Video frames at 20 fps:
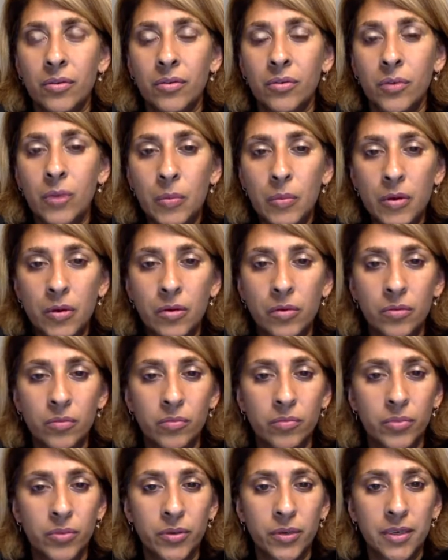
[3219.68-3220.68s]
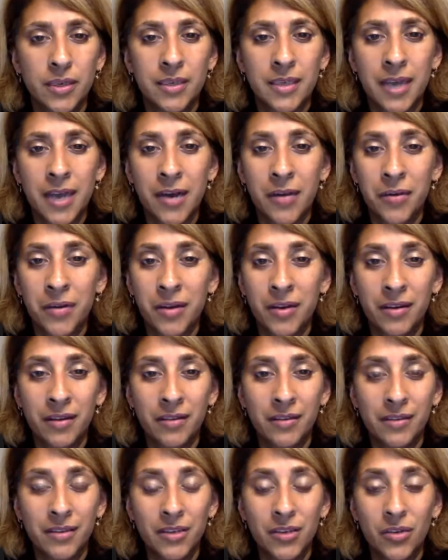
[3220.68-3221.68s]
Cuomo putting down
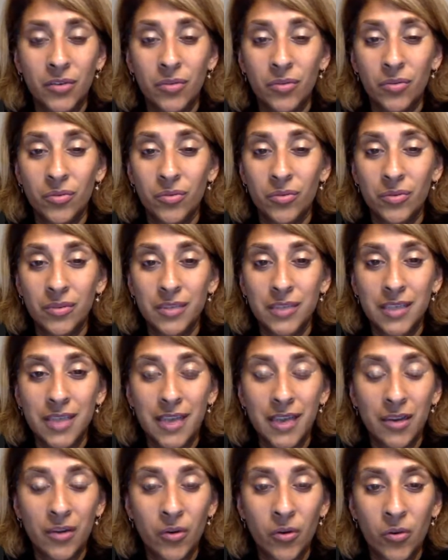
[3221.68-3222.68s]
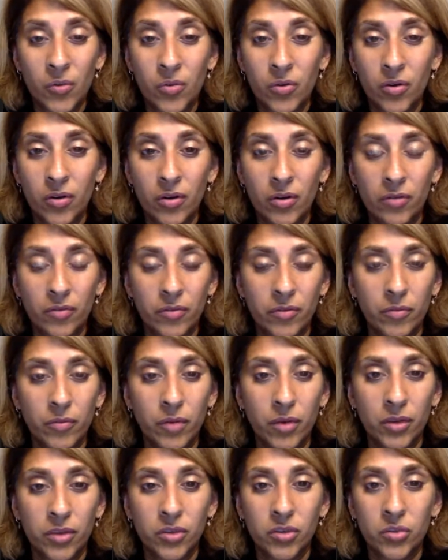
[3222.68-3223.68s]
a, stay-at-home order from
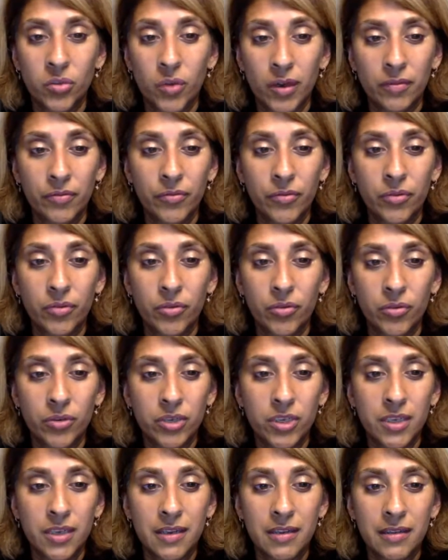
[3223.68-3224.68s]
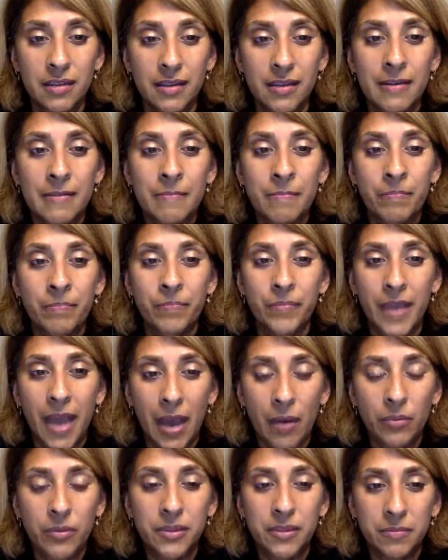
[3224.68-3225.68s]
March 12th or 13th,
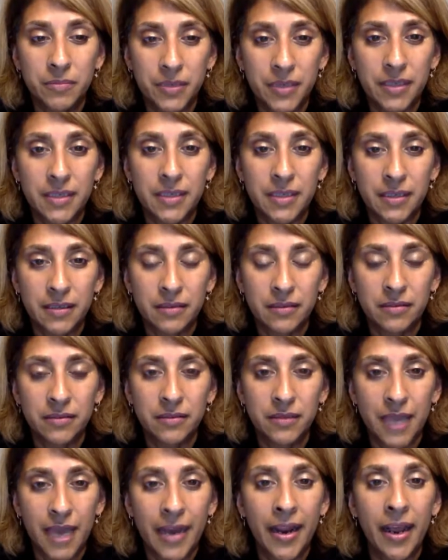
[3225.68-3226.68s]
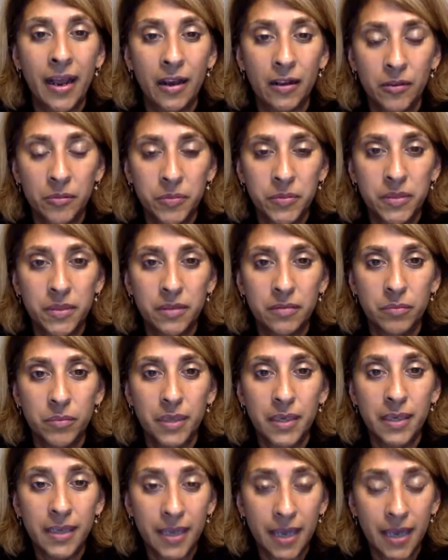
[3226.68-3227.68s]
that was a big deal. That helped
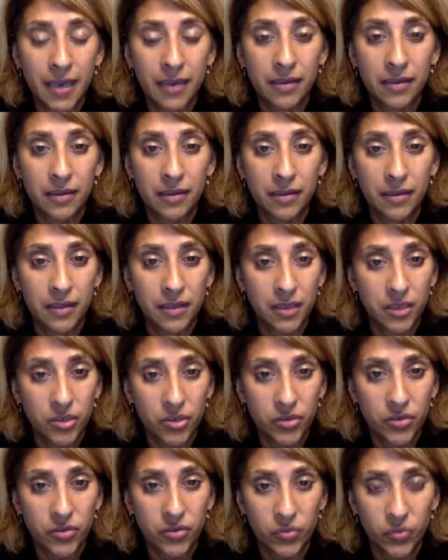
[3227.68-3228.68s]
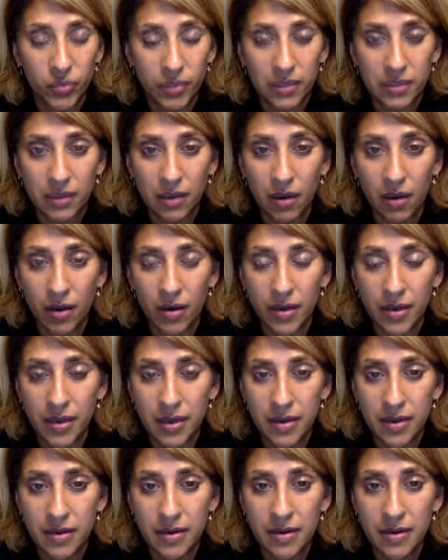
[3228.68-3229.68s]
mitigate the issues that we saw
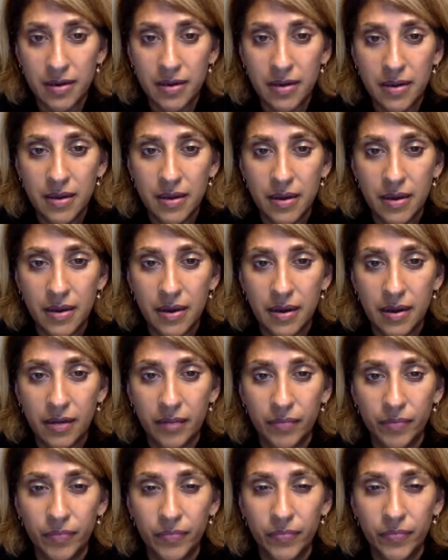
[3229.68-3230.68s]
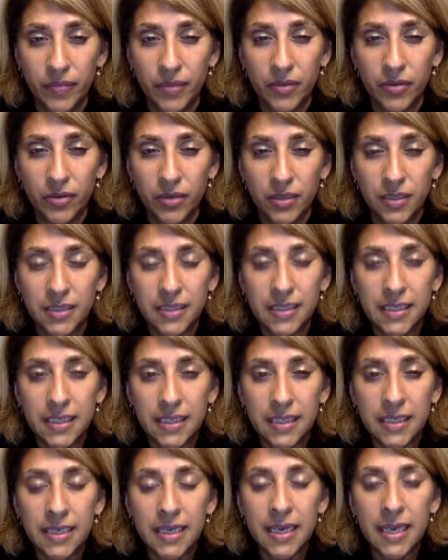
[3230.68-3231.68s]
in New York
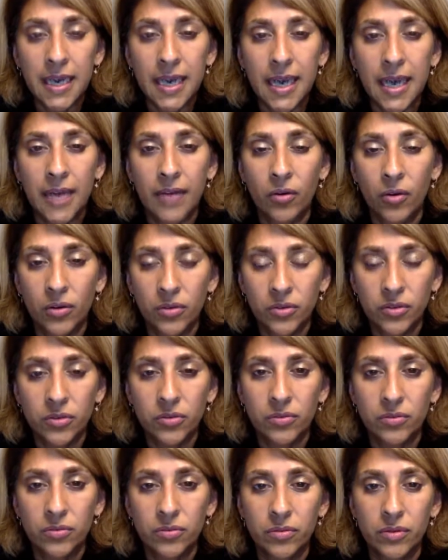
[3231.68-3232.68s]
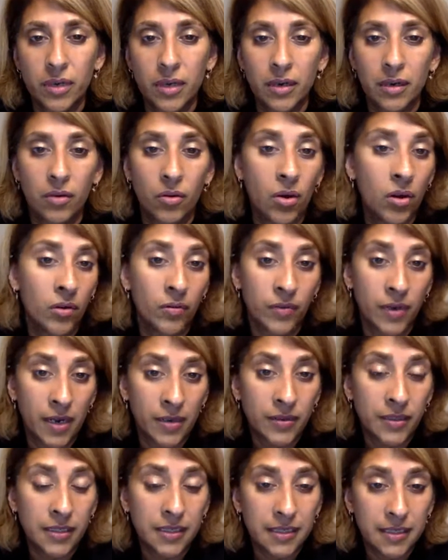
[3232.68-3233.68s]
City and also all
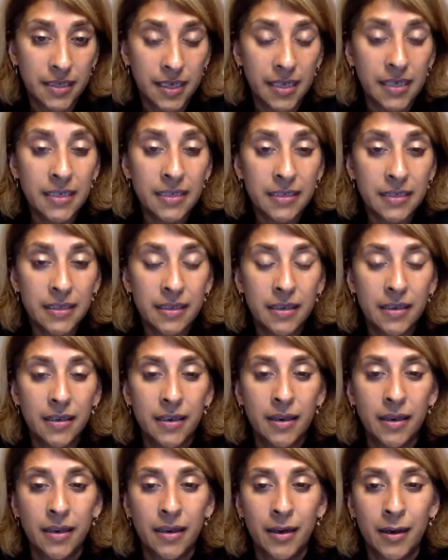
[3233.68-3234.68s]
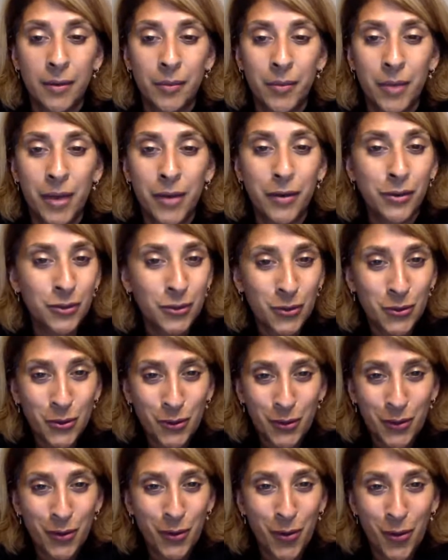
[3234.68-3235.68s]
around the state. I also know
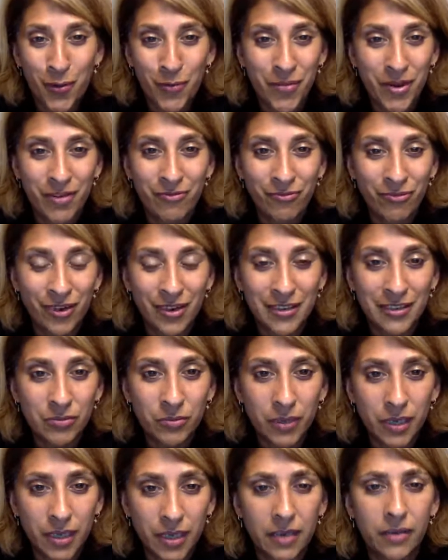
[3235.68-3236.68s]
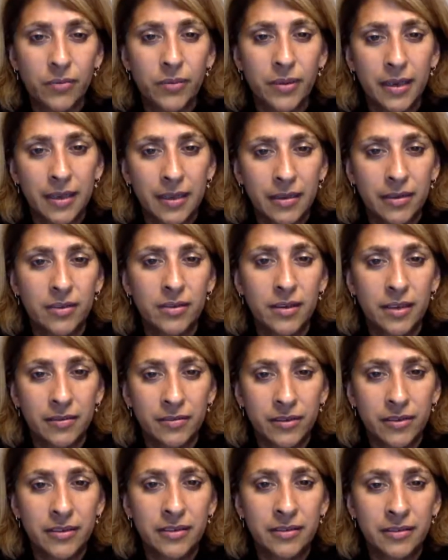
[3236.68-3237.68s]
that all my friends were like, we like your
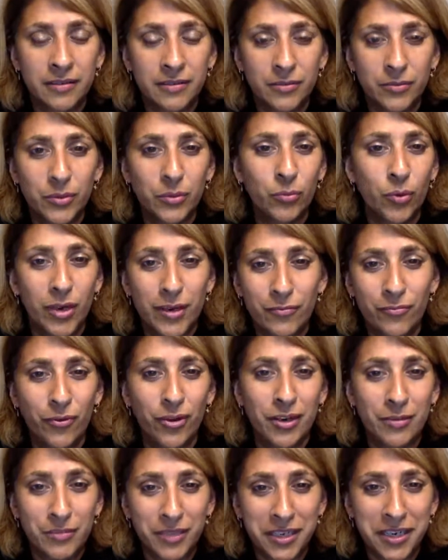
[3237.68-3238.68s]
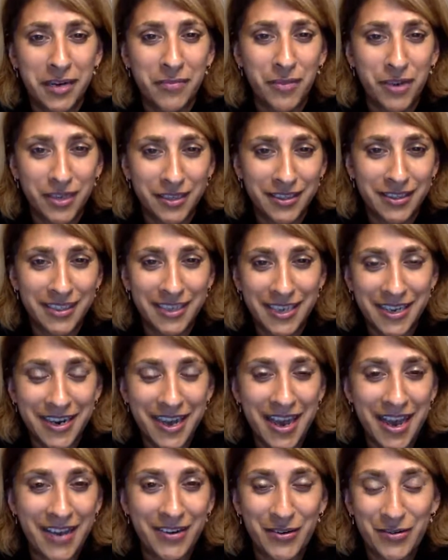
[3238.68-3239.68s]
governor. We wait for him to come on
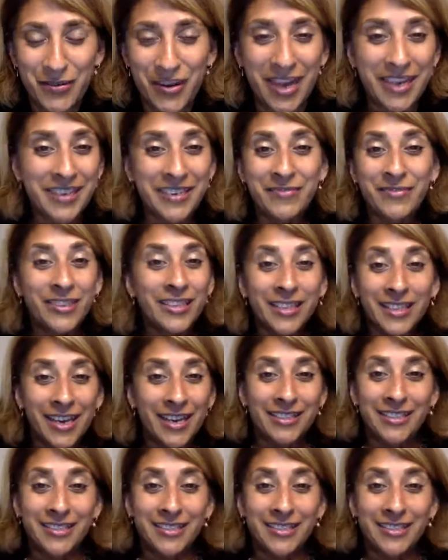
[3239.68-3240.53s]
CNN, or I didn't realize